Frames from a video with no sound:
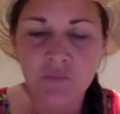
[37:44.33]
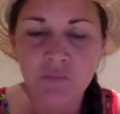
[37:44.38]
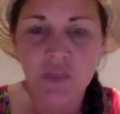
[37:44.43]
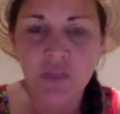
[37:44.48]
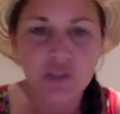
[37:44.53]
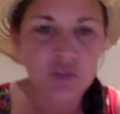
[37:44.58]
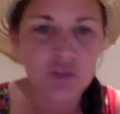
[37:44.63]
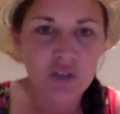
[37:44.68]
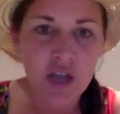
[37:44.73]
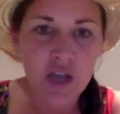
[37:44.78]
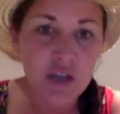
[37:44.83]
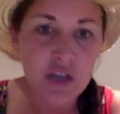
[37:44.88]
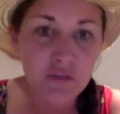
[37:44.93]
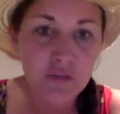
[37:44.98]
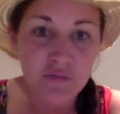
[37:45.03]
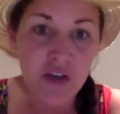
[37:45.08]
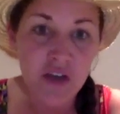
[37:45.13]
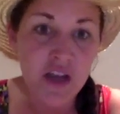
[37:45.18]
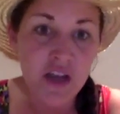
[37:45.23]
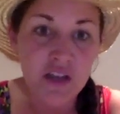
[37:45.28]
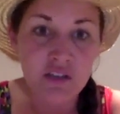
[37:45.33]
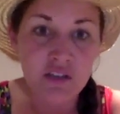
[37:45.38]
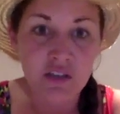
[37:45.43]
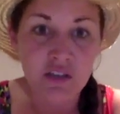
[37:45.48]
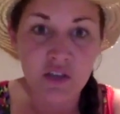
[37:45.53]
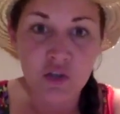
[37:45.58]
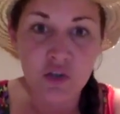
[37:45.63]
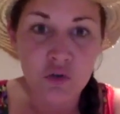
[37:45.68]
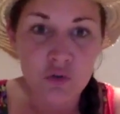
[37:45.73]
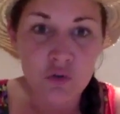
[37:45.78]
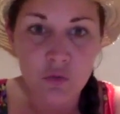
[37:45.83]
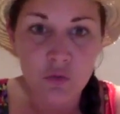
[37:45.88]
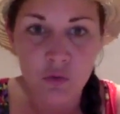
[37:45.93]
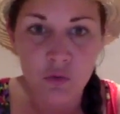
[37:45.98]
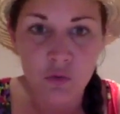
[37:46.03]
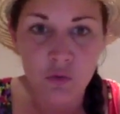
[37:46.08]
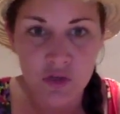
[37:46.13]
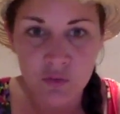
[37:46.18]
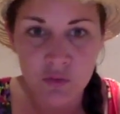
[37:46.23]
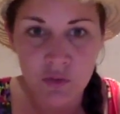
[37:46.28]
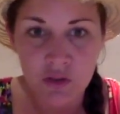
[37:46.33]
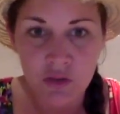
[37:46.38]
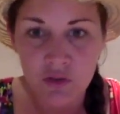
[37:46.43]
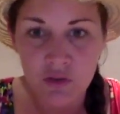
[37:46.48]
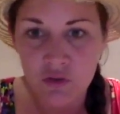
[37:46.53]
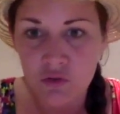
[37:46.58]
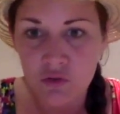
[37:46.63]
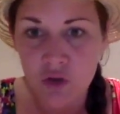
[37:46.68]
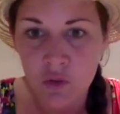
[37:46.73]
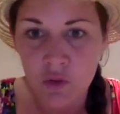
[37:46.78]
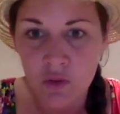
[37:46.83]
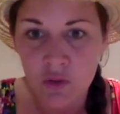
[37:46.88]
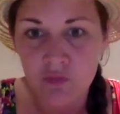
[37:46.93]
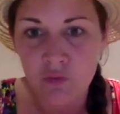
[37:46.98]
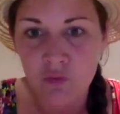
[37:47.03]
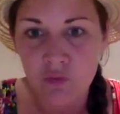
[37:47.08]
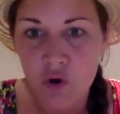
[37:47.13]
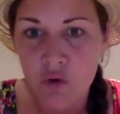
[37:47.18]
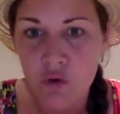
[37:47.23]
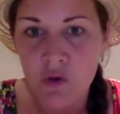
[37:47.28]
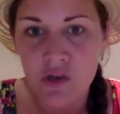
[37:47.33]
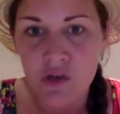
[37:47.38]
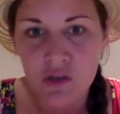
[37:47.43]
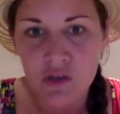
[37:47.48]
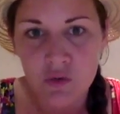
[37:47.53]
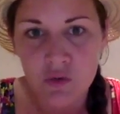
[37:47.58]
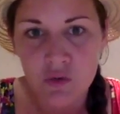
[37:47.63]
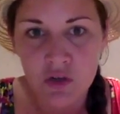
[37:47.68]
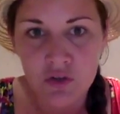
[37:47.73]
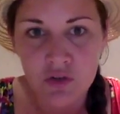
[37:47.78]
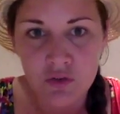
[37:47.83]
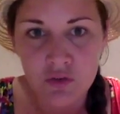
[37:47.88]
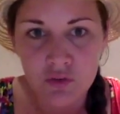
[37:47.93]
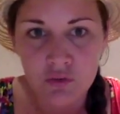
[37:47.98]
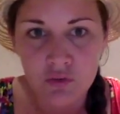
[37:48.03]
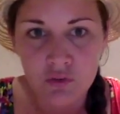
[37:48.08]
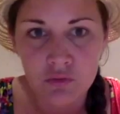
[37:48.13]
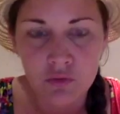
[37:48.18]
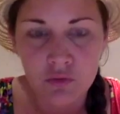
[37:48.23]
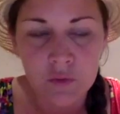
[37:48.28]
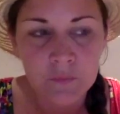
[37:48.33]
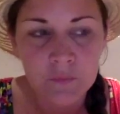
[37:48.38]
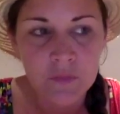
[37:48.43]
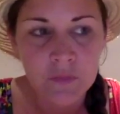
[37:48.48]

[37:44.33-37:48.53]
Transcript: And you'll kind of find like who it works with you going forward in order to